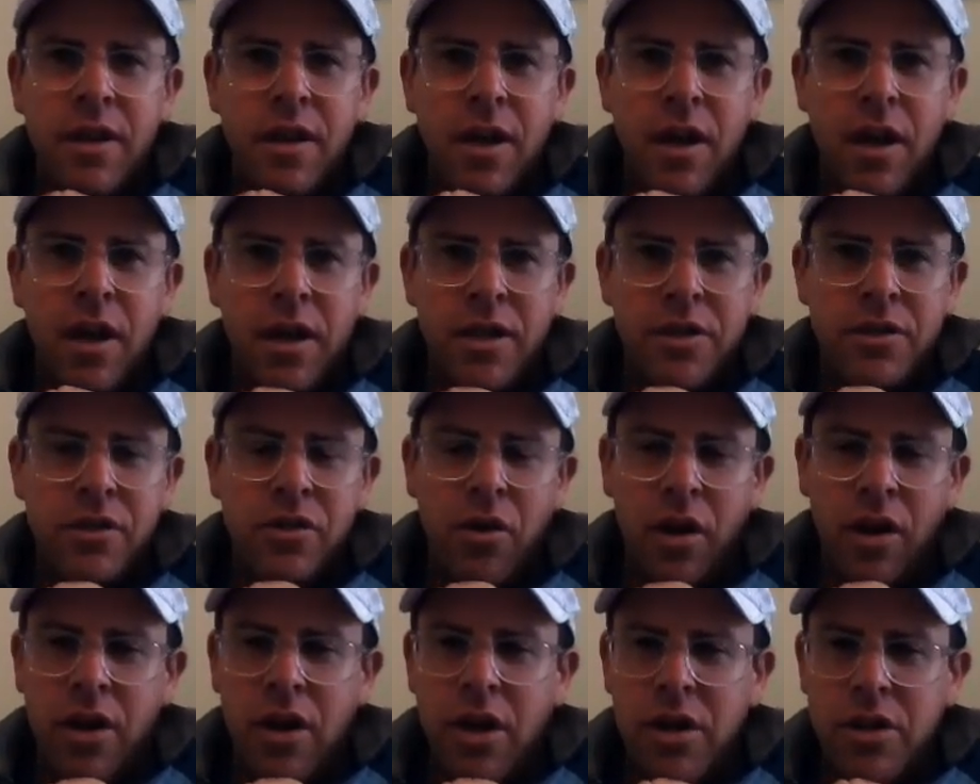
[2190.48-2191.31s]
to
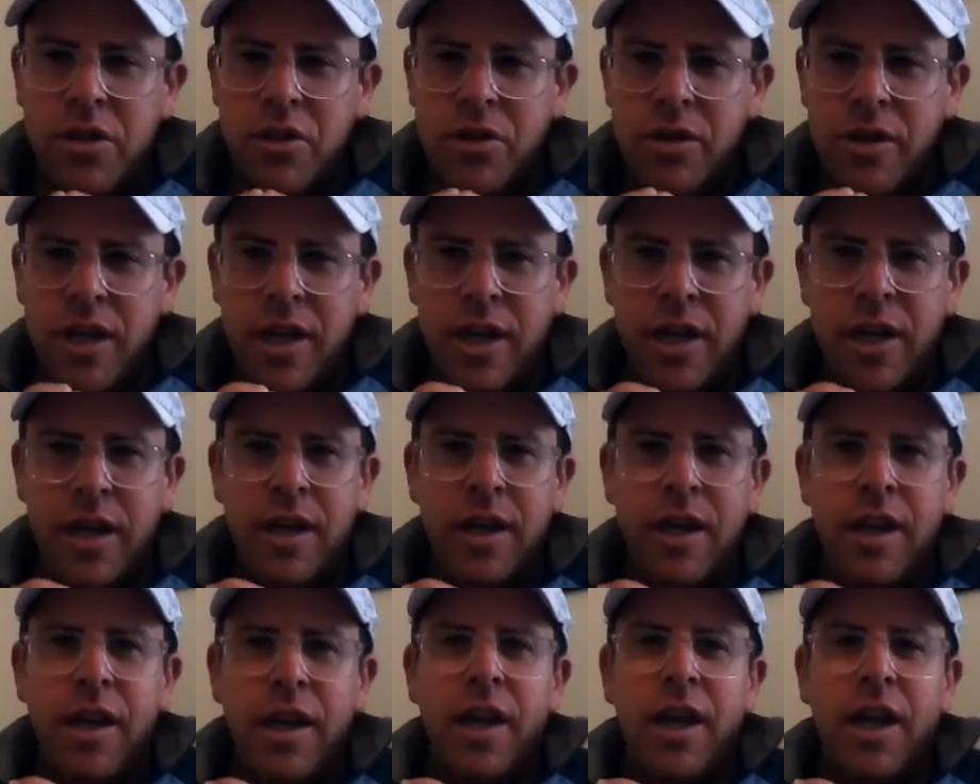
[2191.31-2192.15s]
our country,
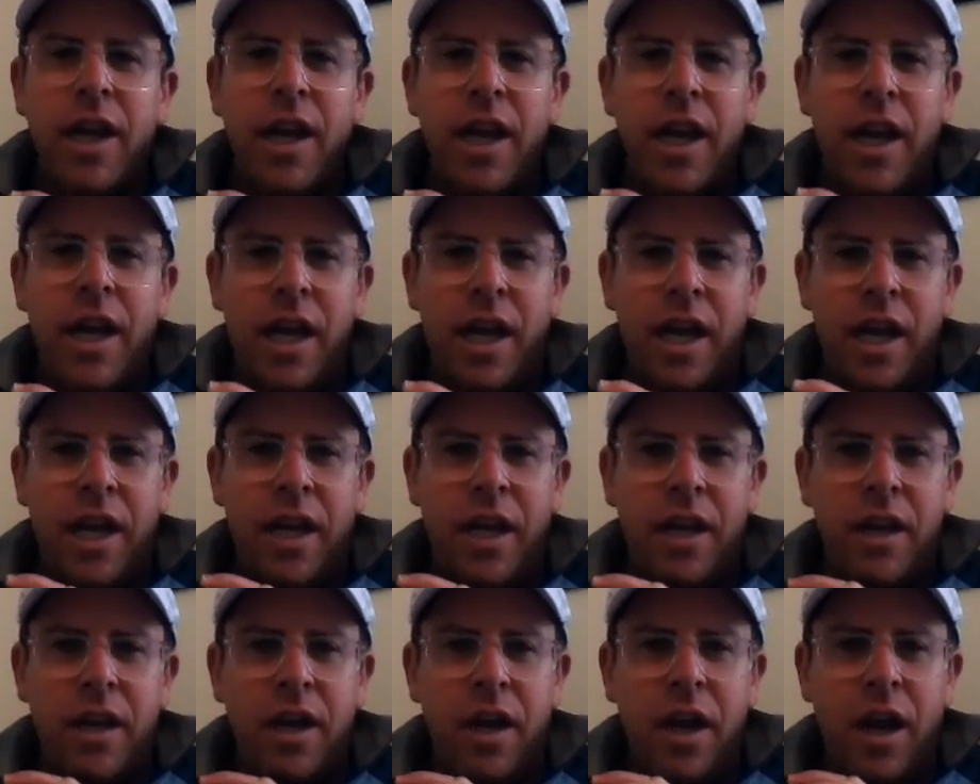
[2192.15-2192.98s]

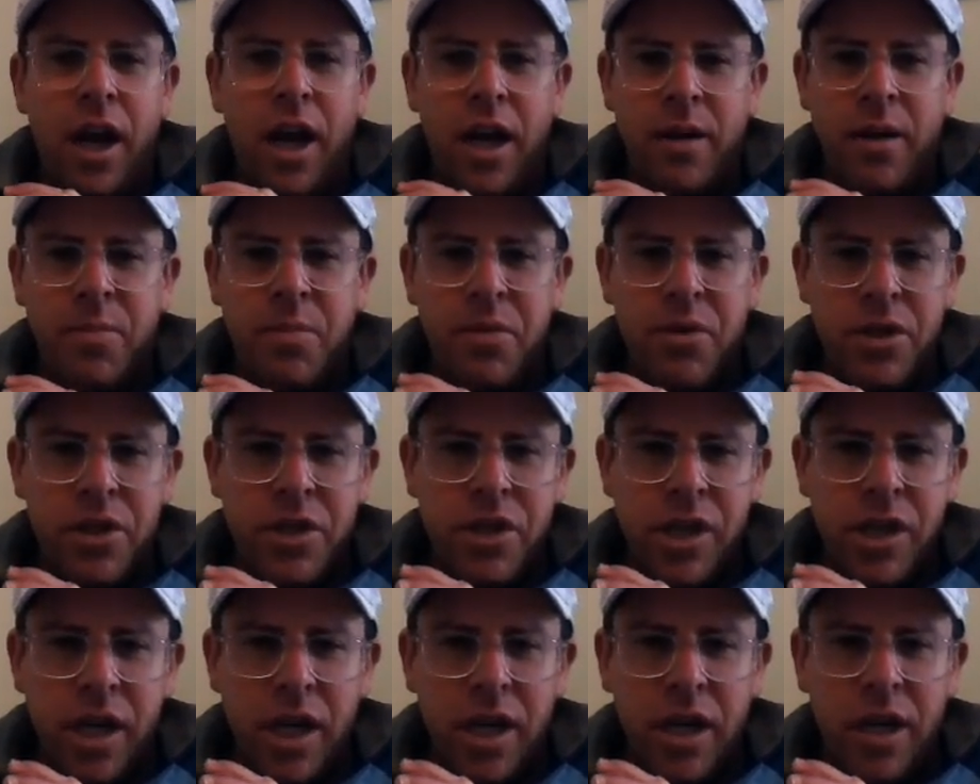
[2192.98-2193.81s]
and I
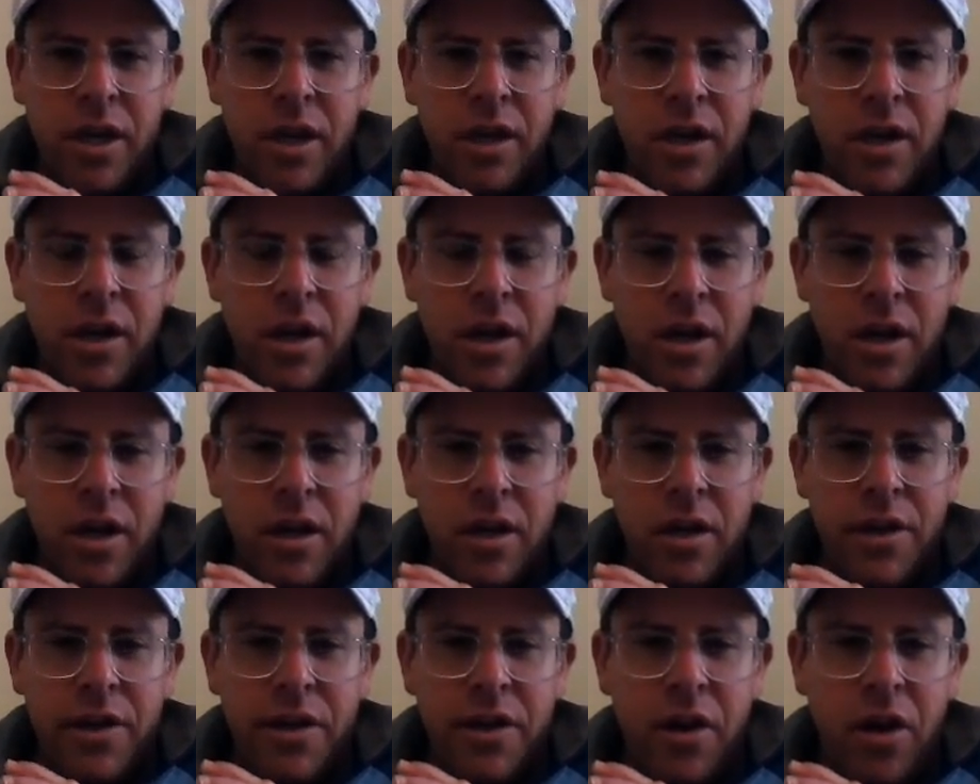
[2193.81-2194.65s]
appreciate
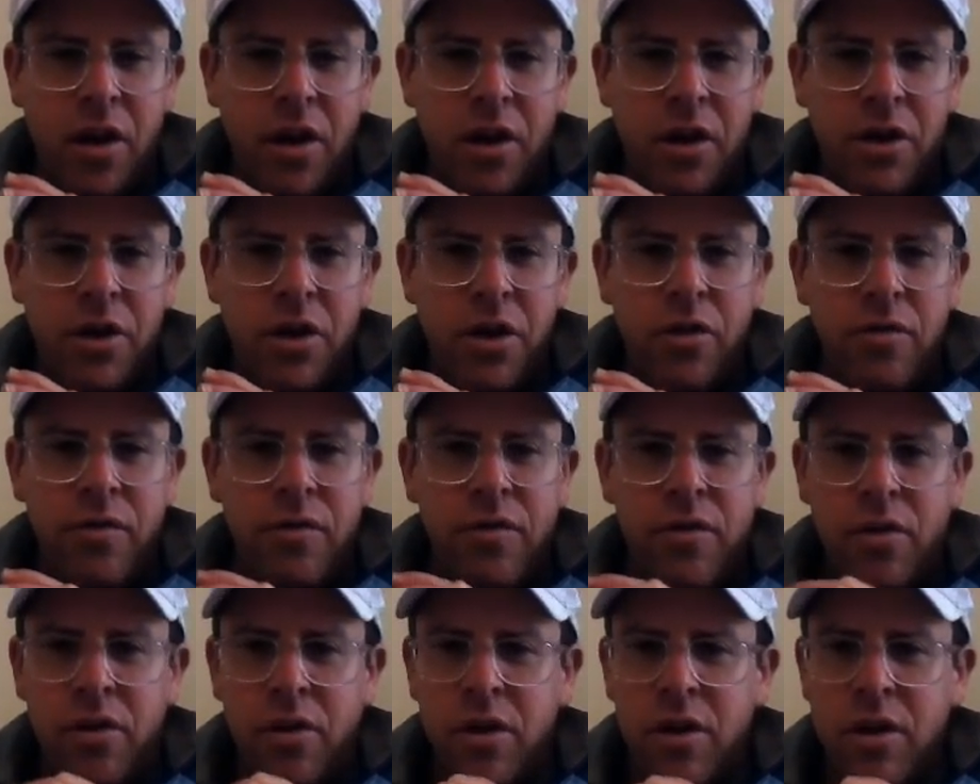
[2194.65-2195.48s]
and honor you
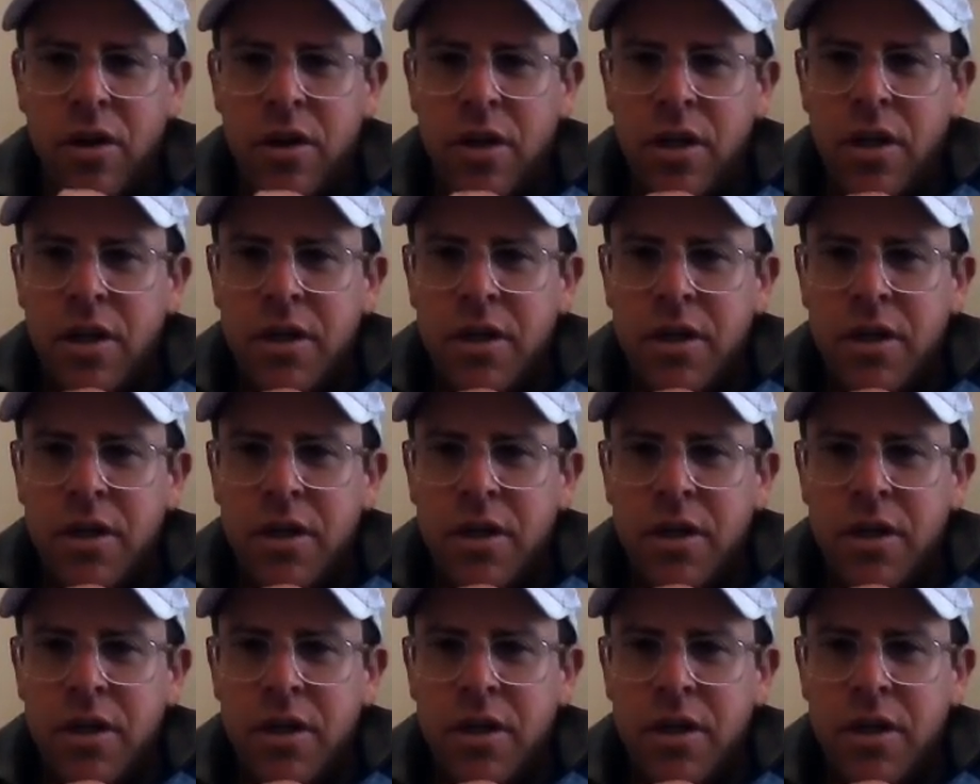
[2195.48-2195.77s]
for